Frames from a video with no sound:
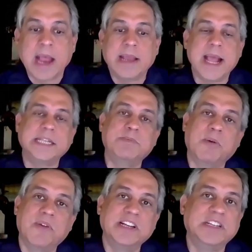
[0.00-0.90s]
Next,
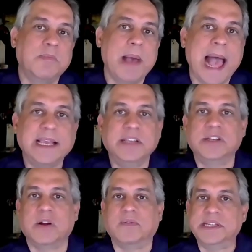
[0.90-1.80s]
professional packing
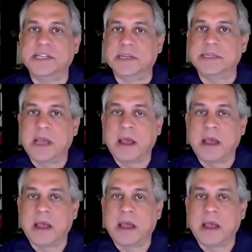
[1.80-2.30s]
services.